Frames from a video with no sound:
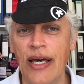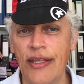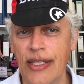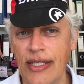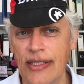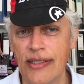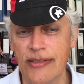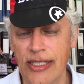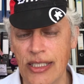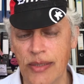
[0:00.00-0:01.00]
the
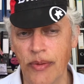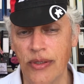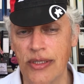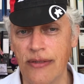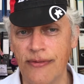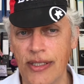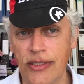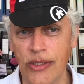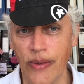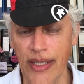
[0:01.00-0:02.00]
director sportif at
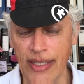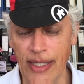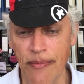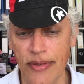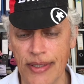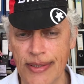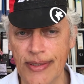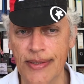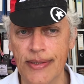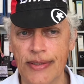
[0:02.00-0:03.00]
UAE
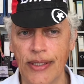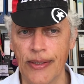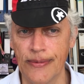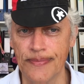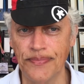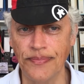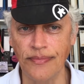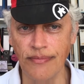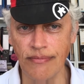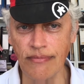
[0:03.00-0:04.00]
Emirates. So
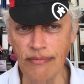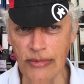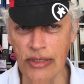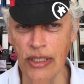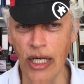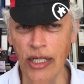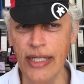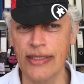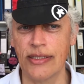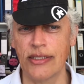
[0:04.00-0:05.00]
a long
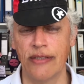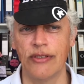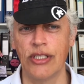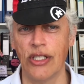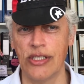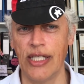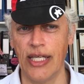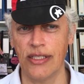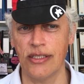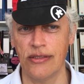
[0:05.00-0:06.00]
history of
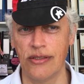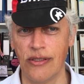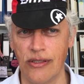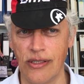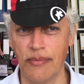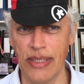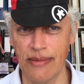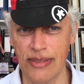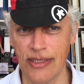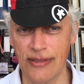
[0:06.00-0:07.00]
association to the
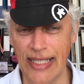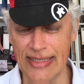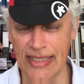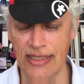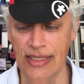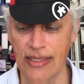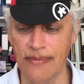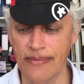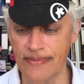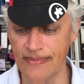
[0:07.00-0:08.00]
BMC racing team.